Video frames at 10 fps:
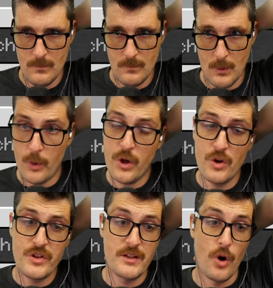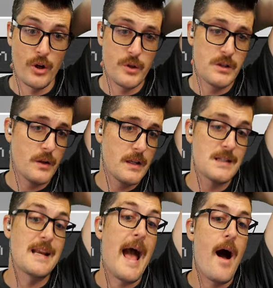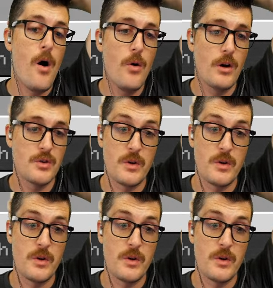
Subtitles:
We could also get dark utilities now, because we